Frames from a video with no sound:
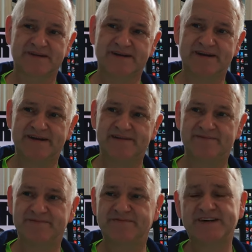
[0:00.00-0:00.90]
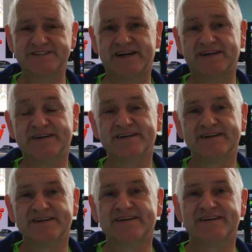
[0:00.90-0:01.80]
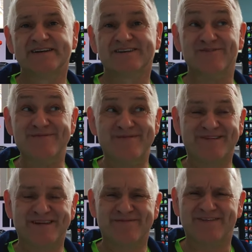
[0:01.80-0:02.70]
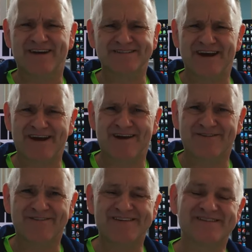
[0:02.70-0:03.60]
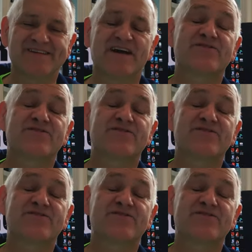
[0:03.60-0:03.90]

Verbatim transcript: um, Fat Shark. I can't remember the name Fat Shark, how strange is that?